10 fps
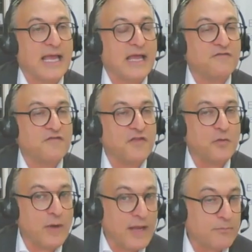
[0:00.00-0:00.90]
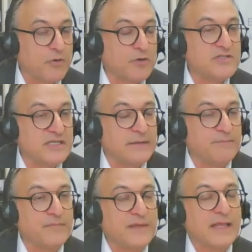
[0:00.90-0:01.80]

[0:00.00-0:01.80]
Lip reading: And for the right person,